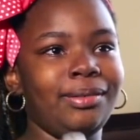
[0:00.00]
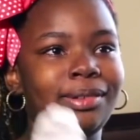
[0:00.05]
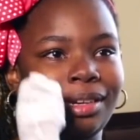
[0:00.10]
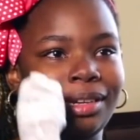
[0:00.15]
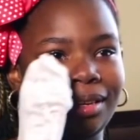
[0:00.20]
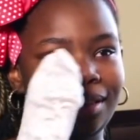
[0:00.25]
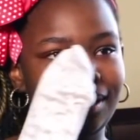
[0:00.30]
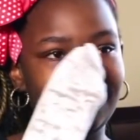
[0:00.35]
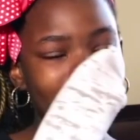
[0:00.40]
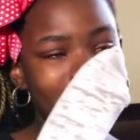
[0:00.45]
you to
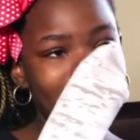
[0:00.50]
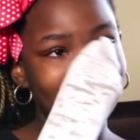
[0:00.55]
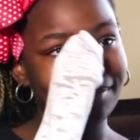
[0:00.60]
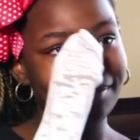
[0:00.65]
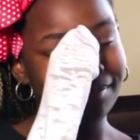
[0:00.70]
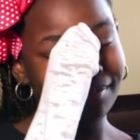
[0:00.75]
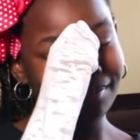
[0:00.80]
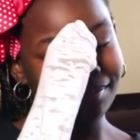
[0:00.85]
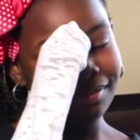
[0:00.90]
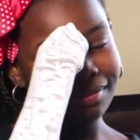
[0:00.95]
him.
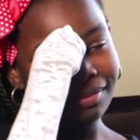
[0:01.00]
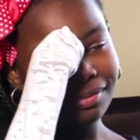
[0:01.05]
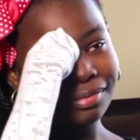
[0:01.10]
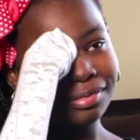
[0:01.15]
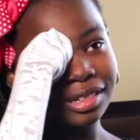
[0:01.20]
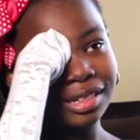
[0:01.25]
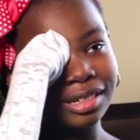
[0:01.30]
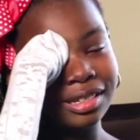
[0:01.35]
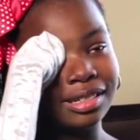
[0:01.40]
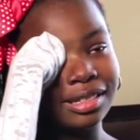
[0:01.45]

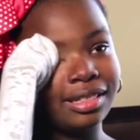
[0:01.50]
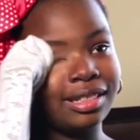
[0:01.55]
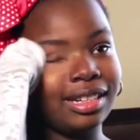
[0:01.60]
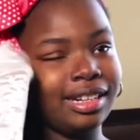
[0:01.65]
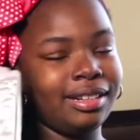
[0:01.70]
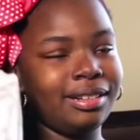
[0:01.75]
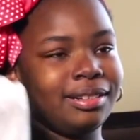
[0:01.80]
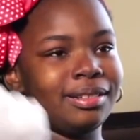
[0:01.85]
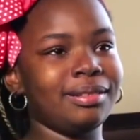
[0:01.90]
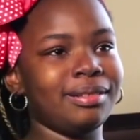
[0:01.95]
Just
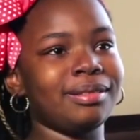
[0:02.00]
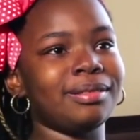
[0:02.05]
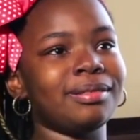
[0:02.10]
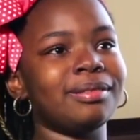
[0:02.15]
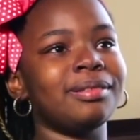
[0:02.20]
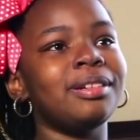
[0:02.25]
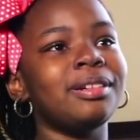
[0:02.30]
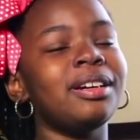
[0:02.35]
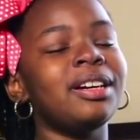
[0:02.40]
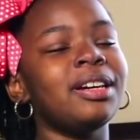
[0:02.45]
thanks
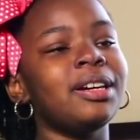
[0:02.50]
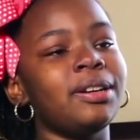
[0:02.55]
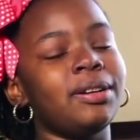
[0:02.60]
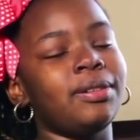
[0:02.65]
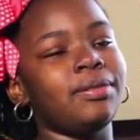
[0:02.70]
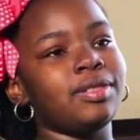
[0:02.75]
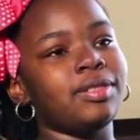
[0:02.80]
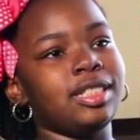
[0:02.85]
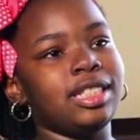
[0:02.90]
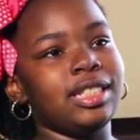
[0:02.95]

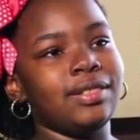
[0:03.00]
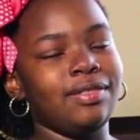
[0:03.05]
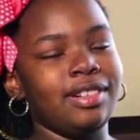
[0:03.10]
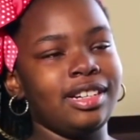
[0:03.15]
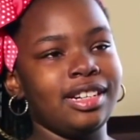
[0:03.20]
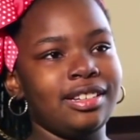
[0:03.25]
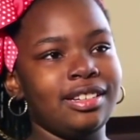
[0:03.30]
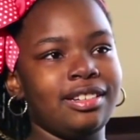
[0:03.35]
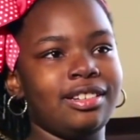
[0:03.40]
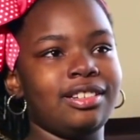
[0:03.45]
for giving
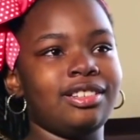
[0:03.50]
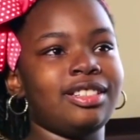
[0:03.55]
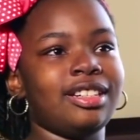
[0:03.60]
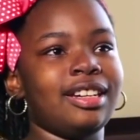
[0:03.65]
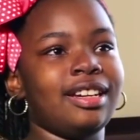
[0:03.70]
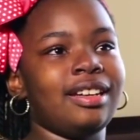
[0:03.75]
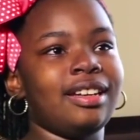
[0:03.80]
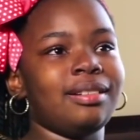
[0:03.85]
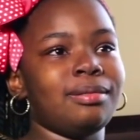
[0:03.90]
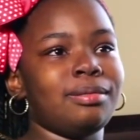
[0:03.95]
us a
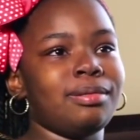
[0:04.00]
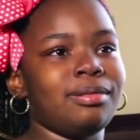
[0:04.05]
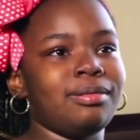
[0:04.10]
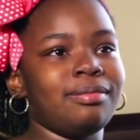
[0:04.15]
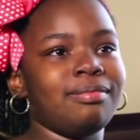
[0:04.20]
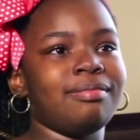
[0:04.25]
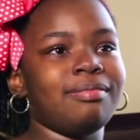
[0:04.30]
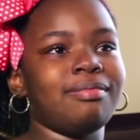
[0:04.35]
chance.